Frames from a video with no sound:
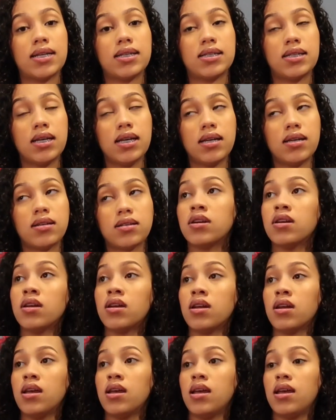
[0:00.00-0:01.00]
sex,
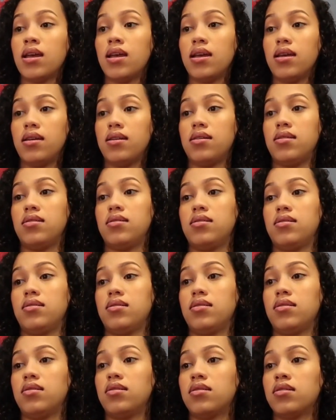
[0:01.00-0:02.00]

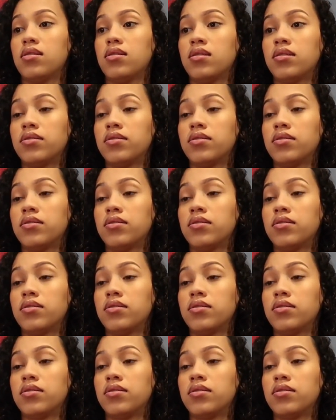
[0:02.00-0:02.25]
and